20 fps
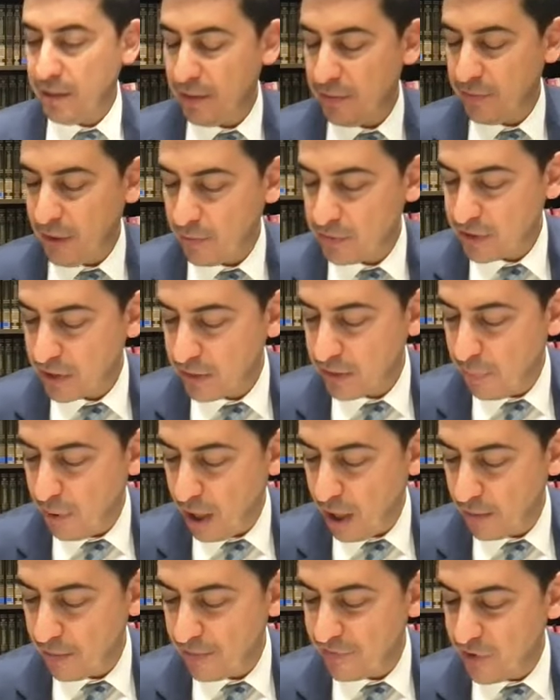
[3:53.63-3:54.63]
that was on the
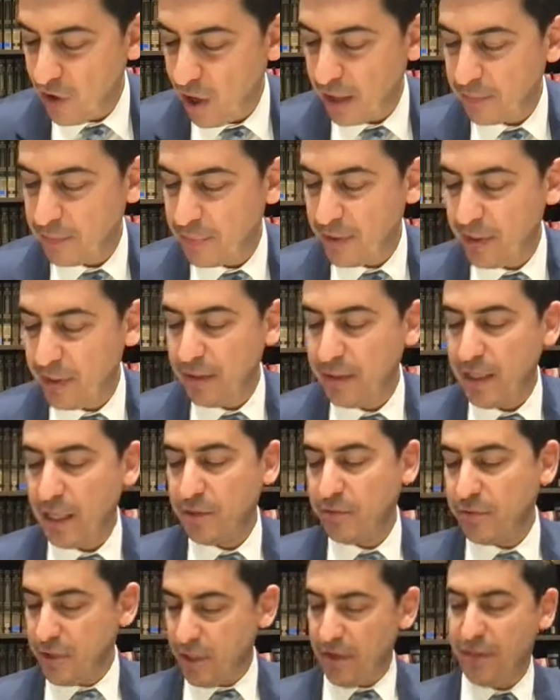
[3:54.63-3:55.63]
bottom of 9b
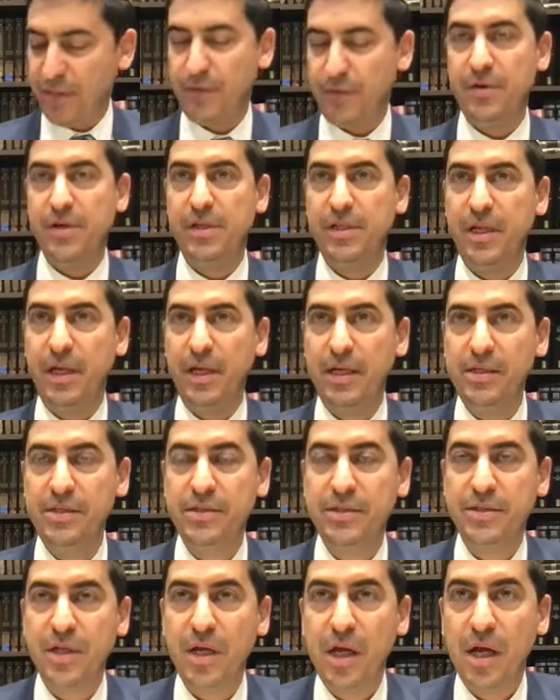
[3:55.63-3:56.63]
that you need 30
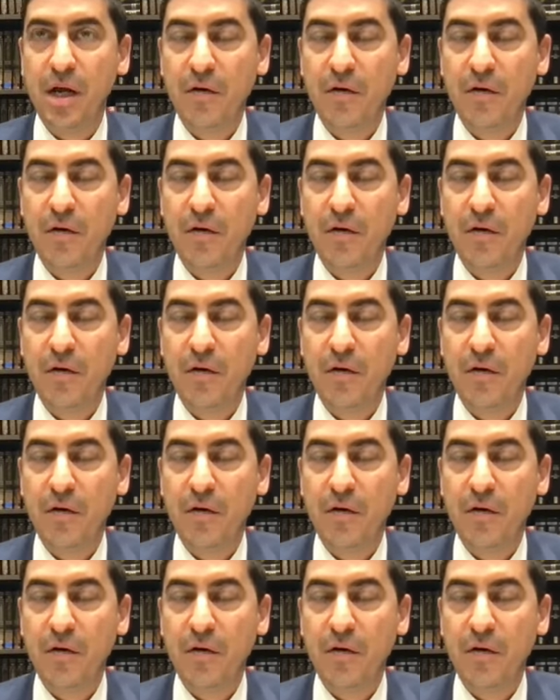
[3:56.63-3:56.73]
days.